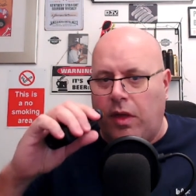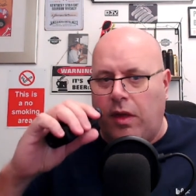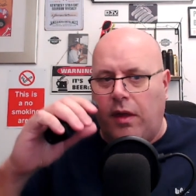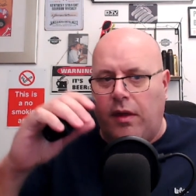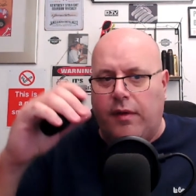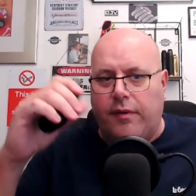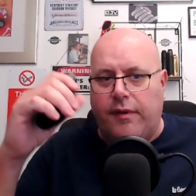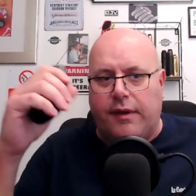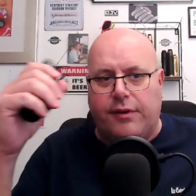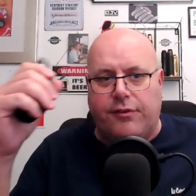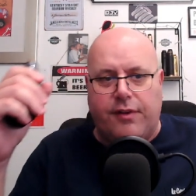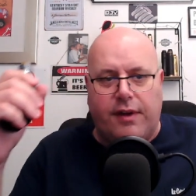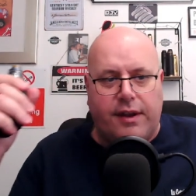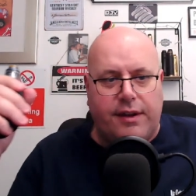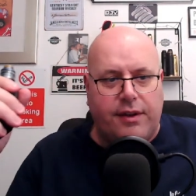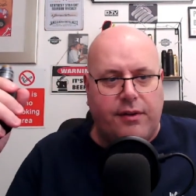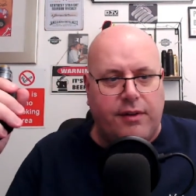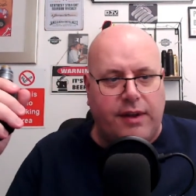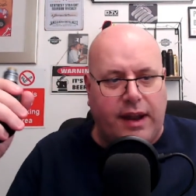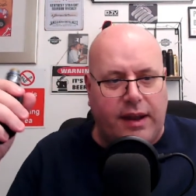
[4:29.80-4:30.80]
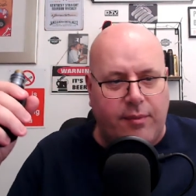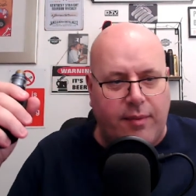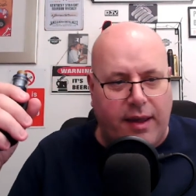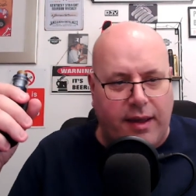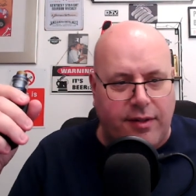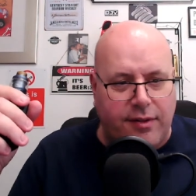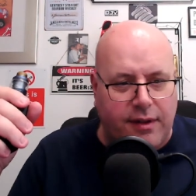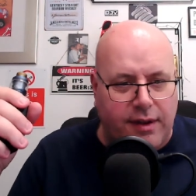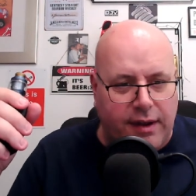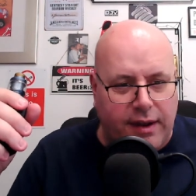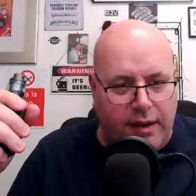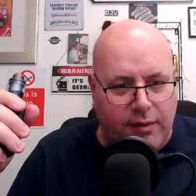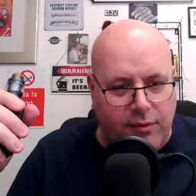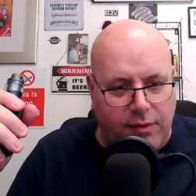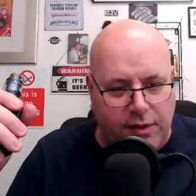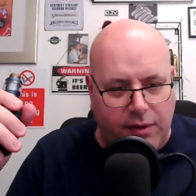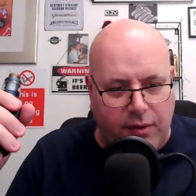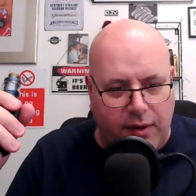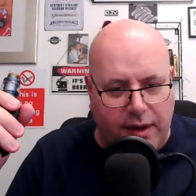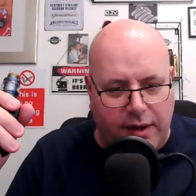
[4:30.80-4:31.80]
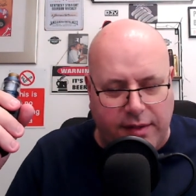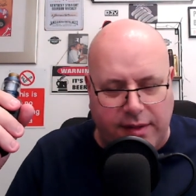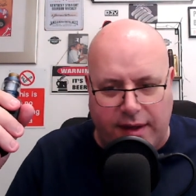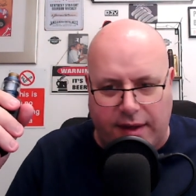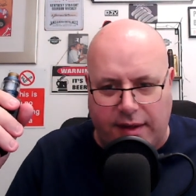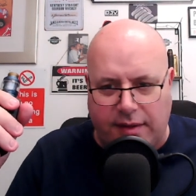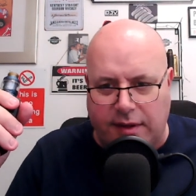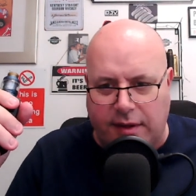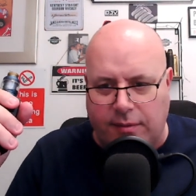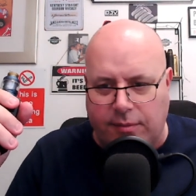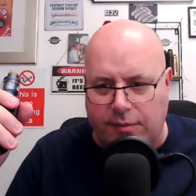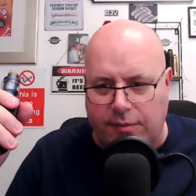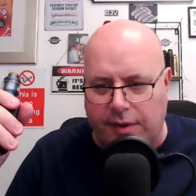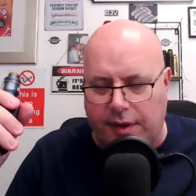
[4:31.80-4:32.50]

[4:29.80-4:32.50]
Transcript: then I tried doing animation, and that wasn't quite as easy.